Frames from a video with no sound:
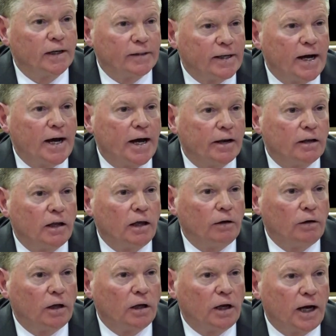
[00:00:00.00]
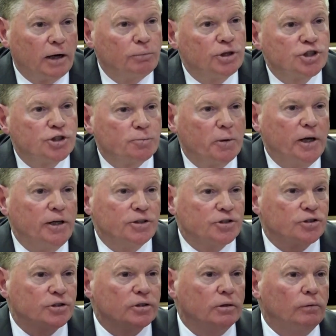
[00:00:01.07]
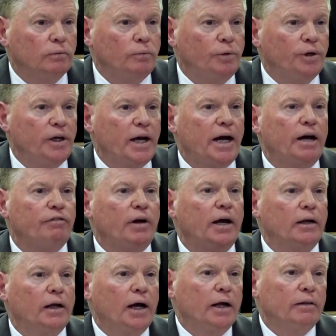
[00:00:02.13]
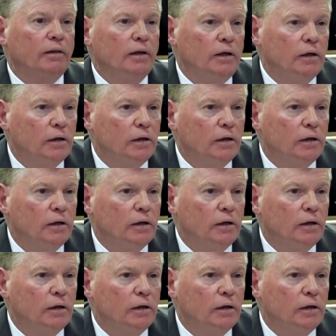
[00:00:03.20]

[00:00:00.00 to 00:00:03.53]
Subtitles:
at that and how much space we have at the